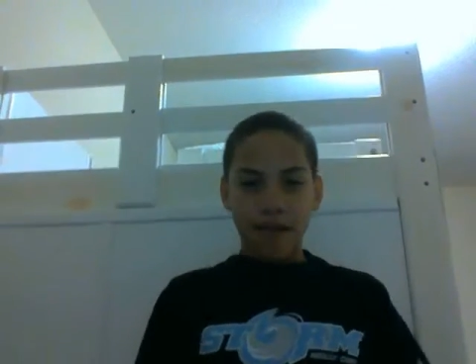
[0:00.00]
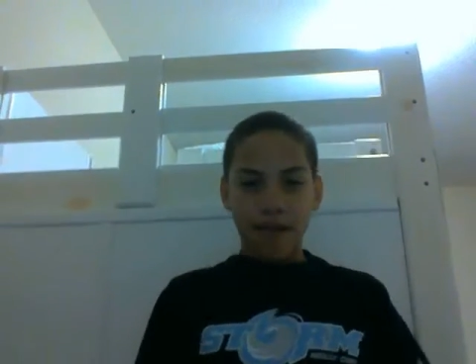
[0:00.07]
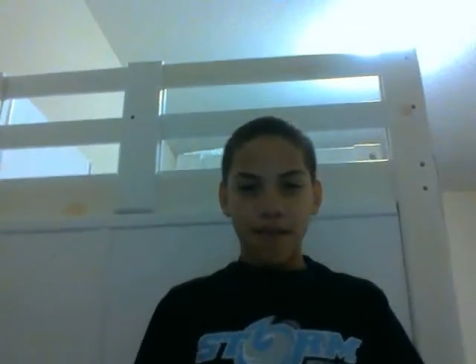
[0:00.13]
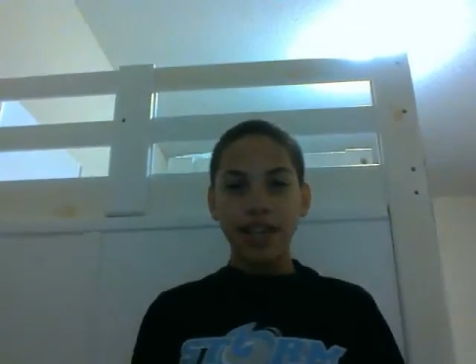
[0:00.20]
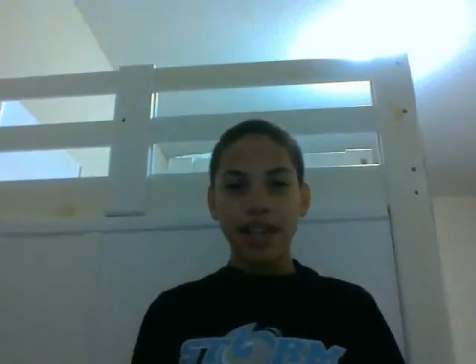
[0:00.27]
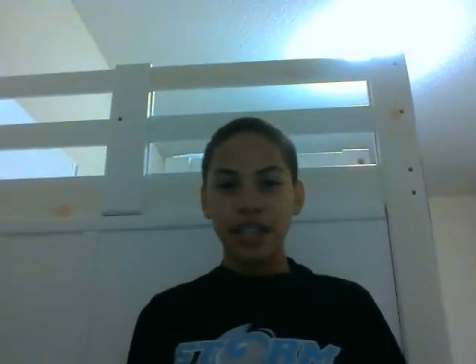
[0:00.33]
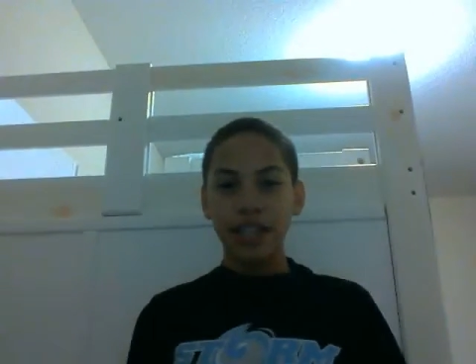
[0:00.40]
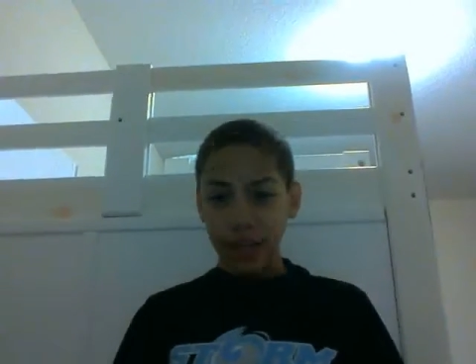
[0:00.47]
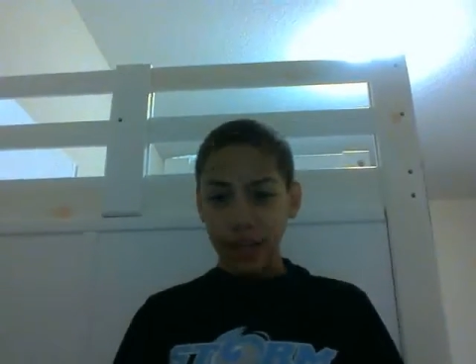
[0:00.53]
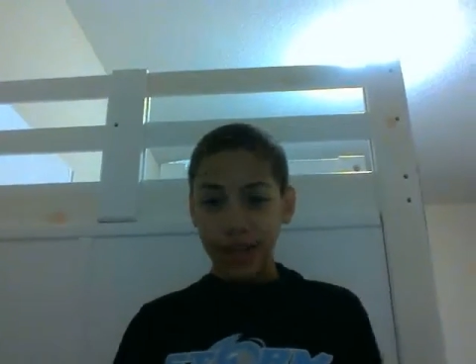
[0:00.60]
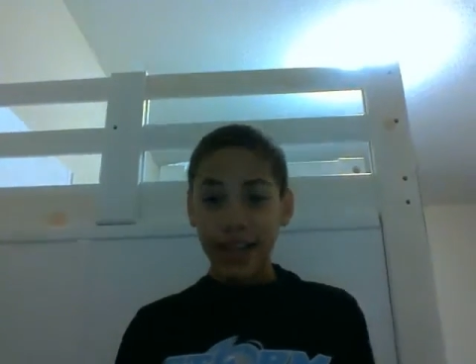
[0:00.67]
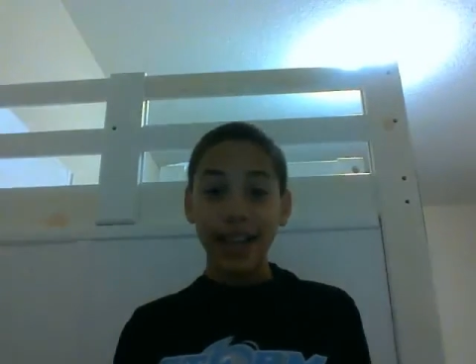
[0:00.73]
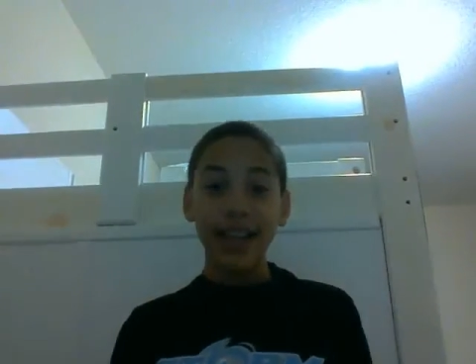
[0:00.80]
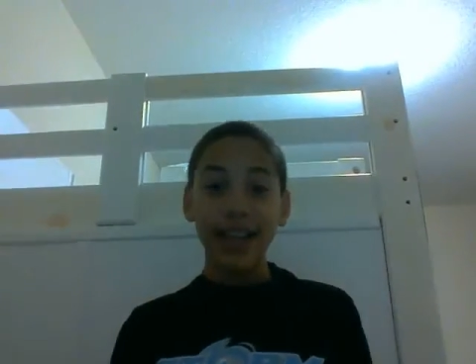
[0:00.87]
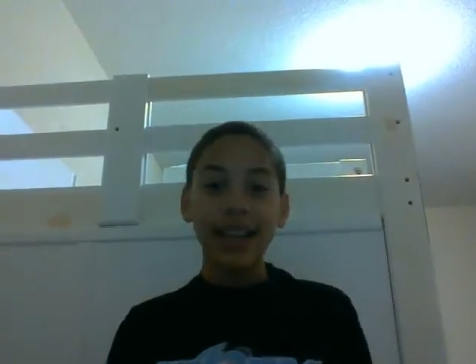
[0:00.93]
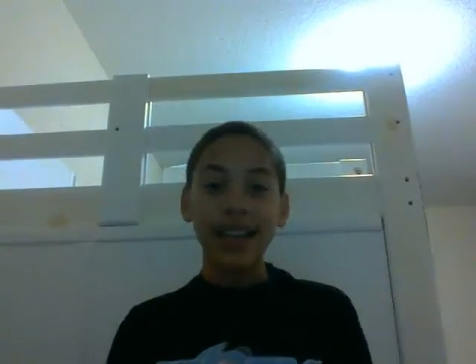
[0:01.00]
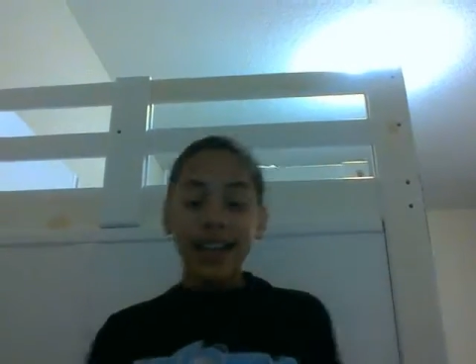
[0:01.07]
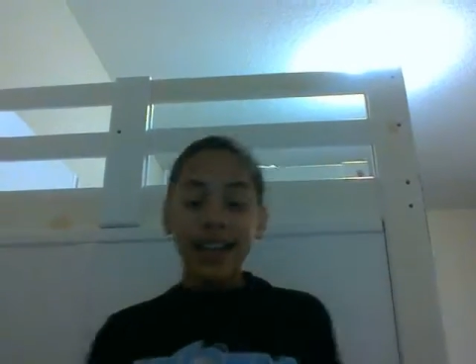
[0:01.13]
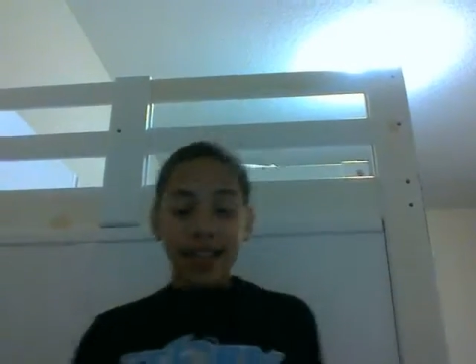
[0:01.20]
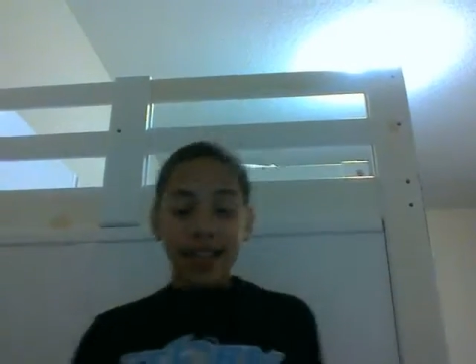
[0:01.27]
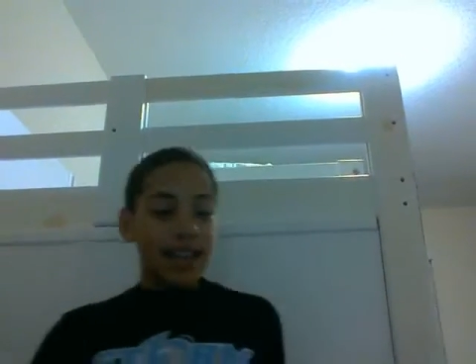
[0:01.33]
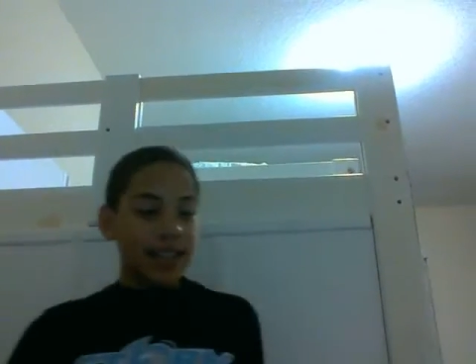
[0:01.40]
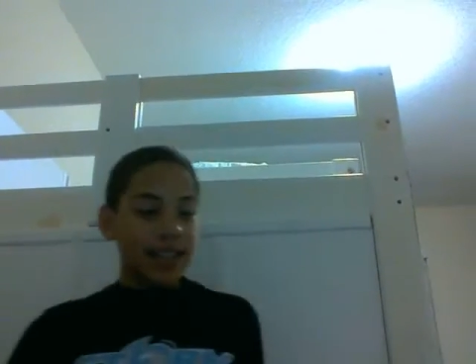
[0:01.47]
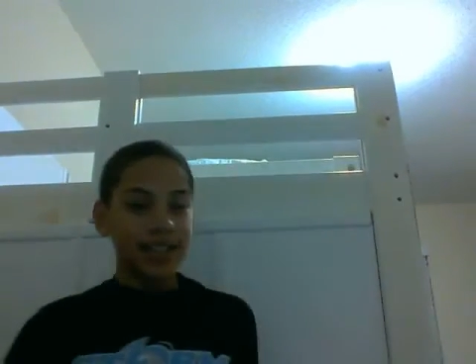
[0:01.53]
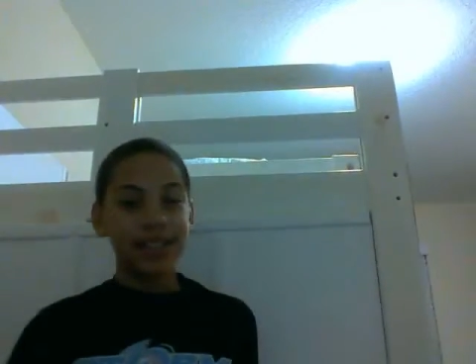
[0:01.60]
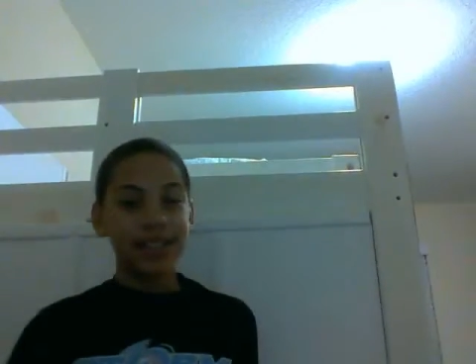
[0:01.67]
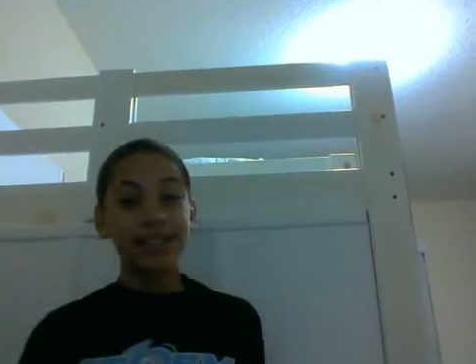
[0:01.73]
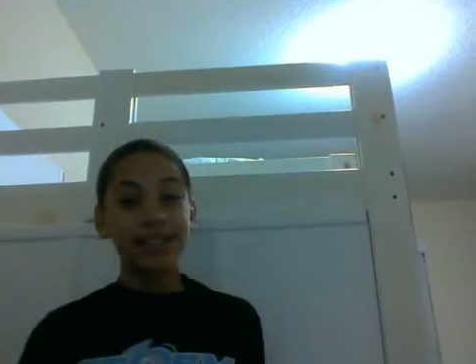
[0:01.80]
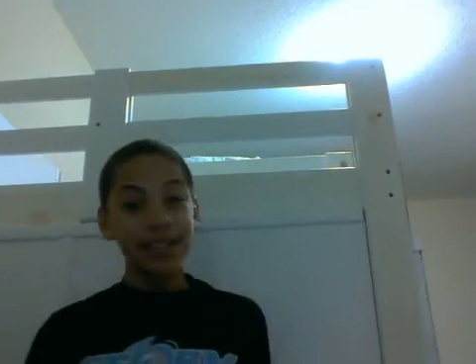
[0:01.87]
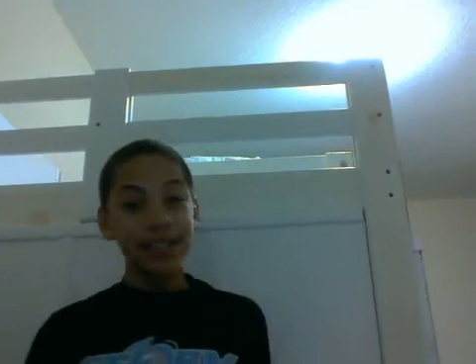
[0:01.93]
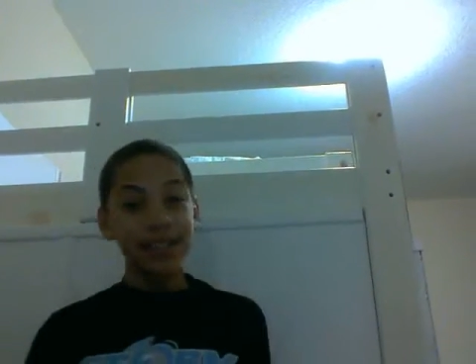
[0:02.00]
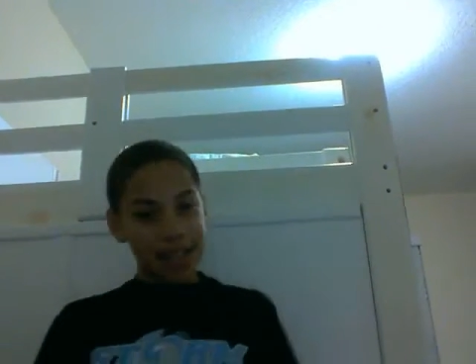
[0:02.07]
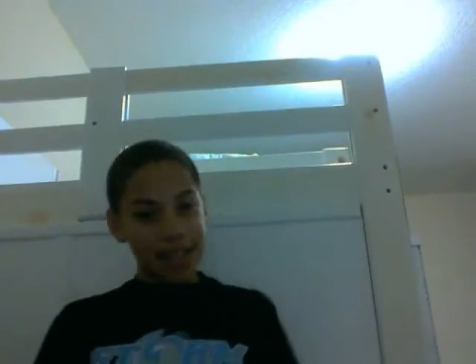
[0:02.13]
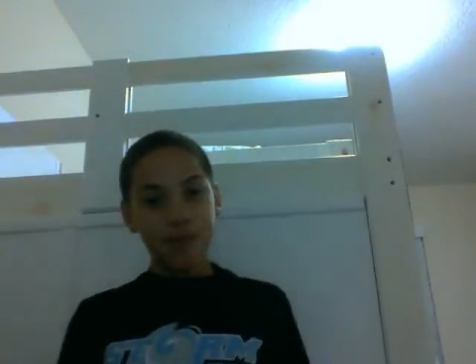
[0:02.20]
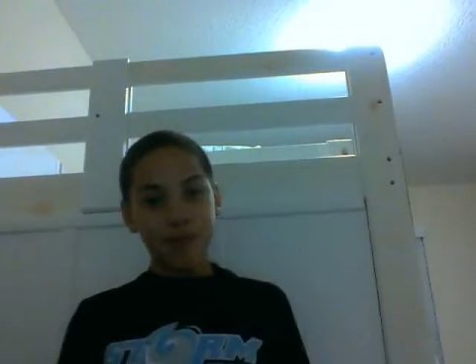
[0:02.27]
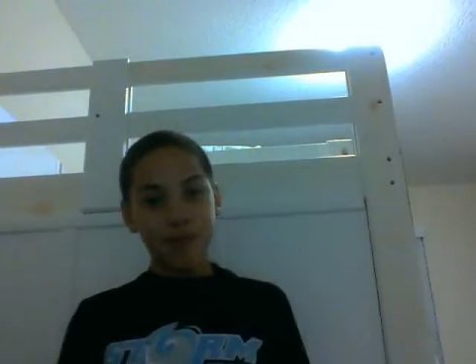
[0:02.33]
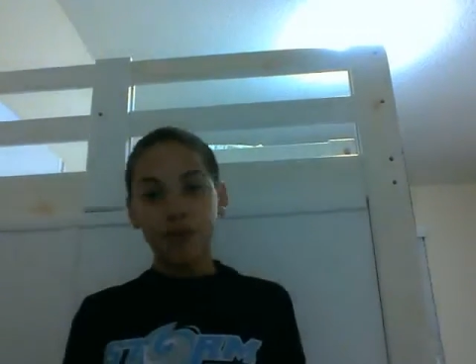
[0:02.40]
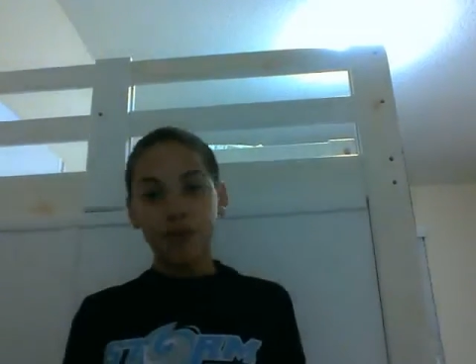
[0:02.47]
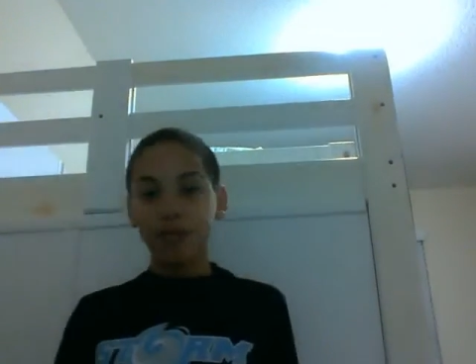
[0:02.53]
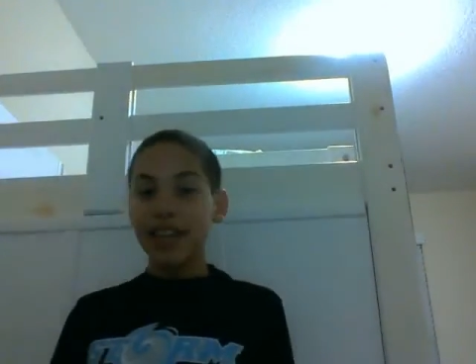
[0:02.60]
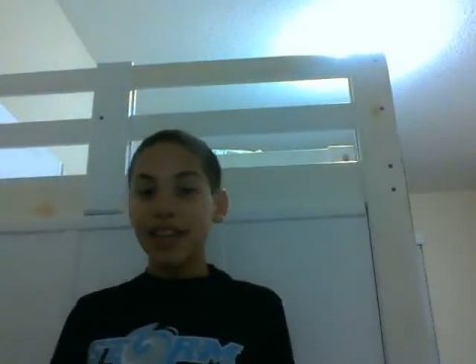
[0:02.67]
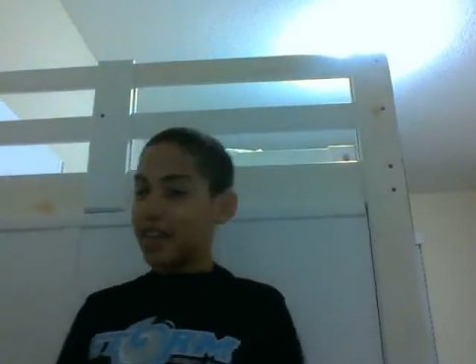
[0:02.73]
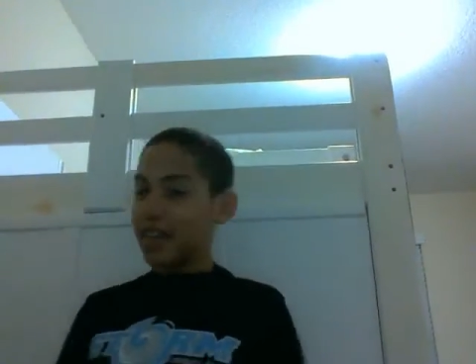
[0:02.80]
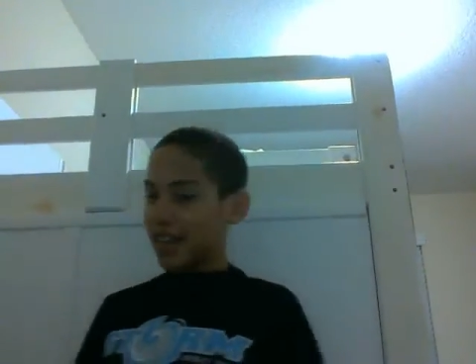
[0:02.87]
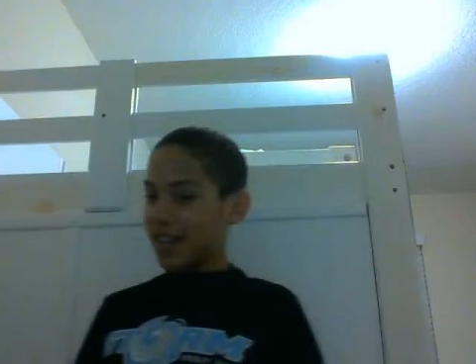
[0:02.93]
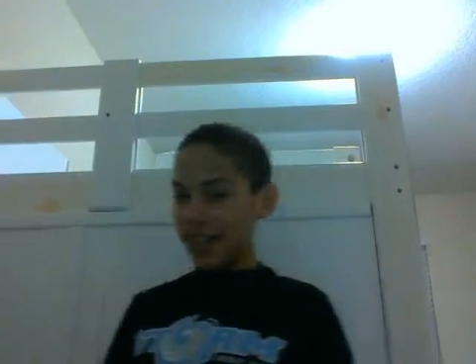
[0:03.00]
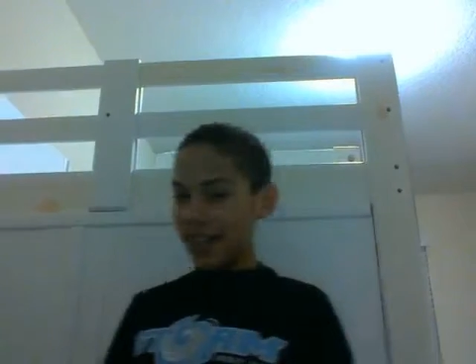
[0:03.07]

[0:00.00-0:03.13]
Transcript: but it's okay. It's still the same old me,